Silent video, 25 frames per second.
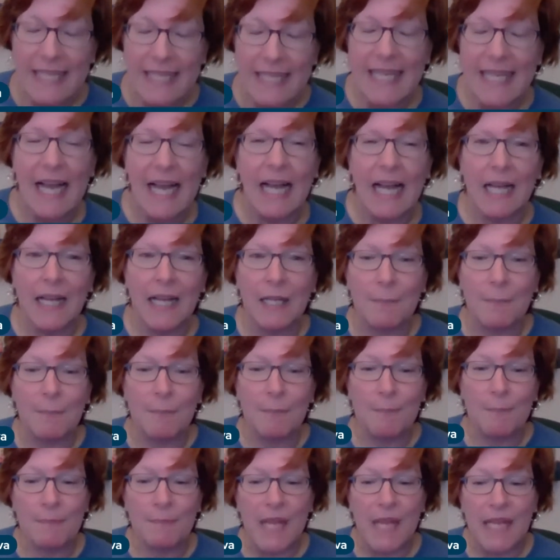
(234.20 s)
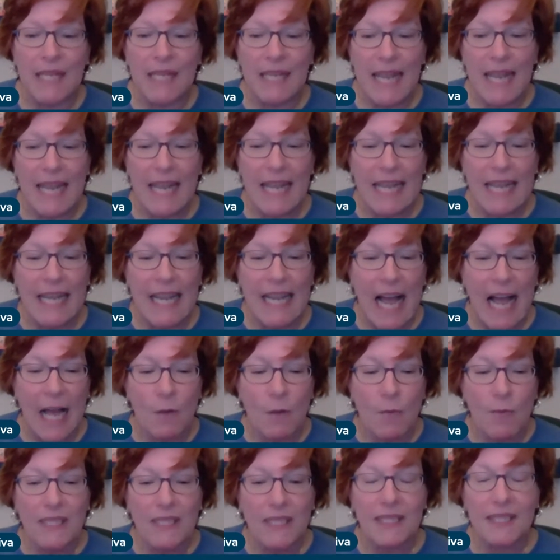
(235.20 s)
I
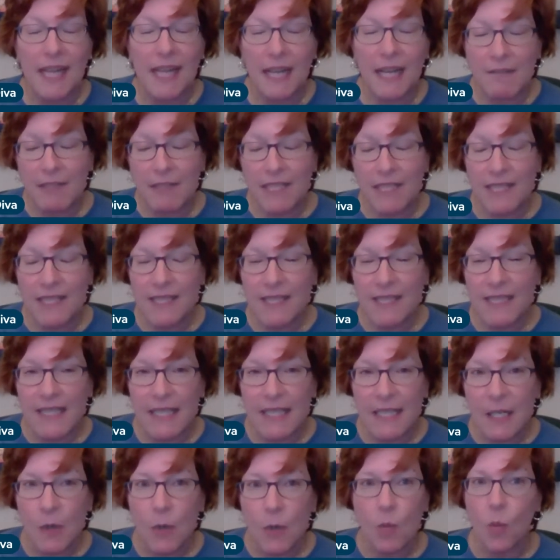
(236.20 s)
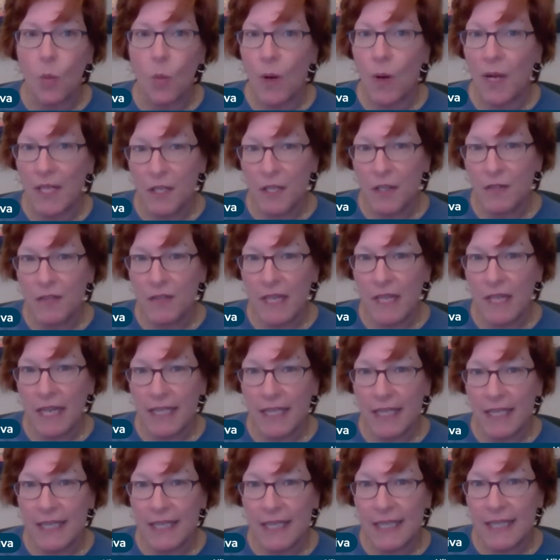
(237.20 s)
would love to see what you've got
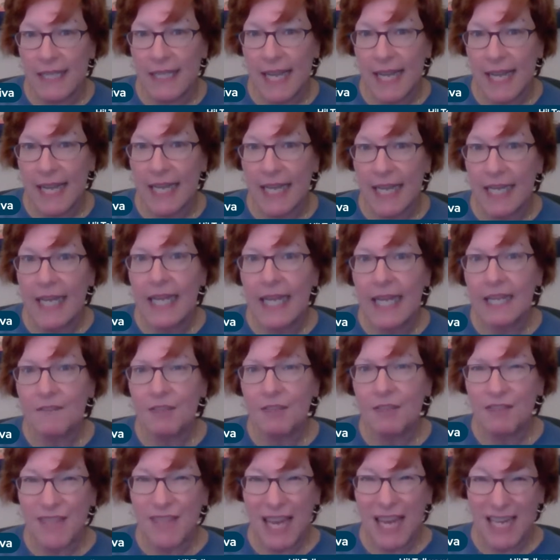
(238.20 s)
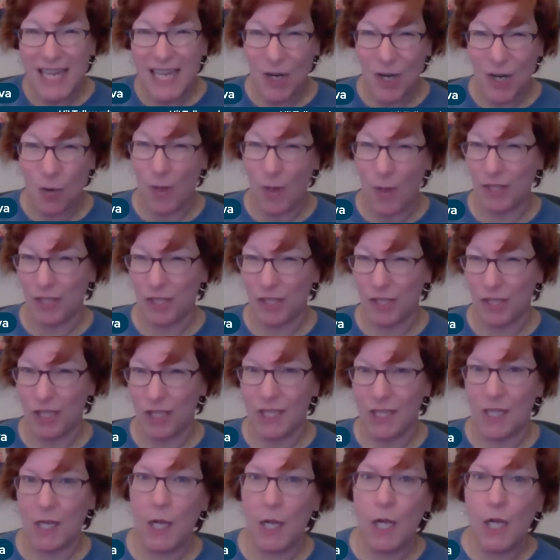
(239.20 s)
to say. If you've got a
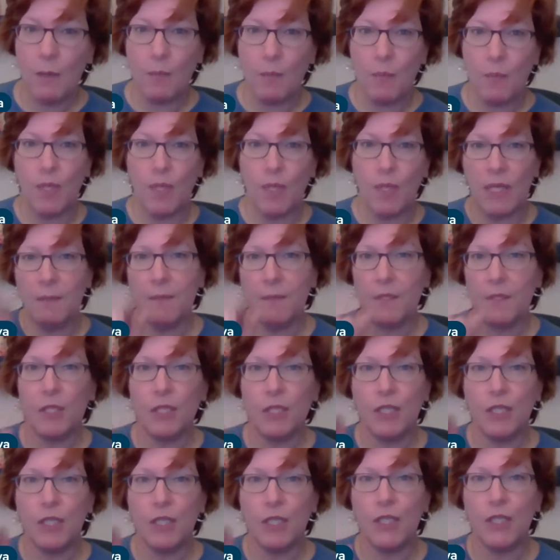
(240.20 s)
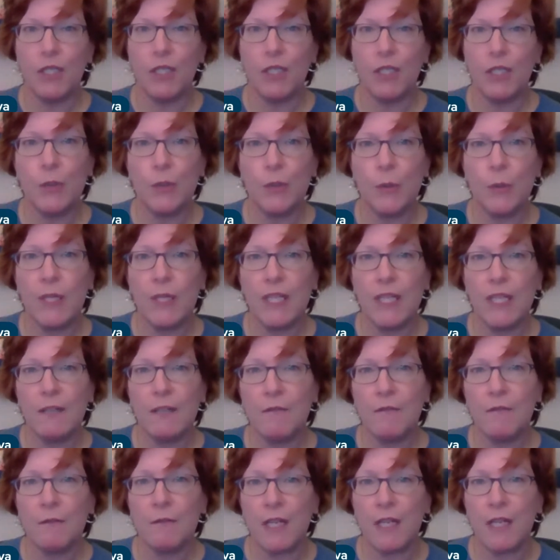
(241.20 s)
question, put a Q
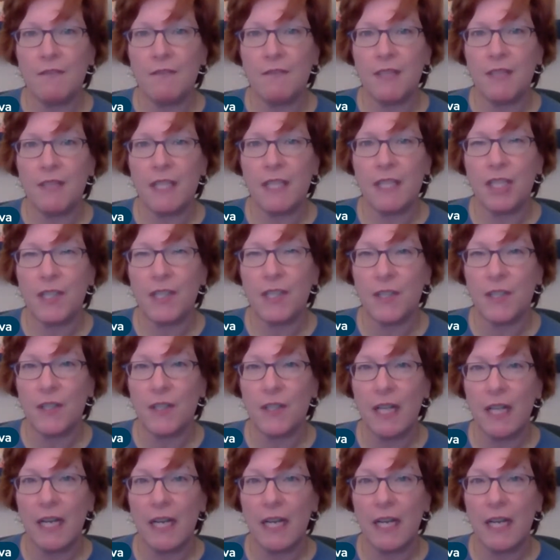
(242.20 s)
in front of it just so that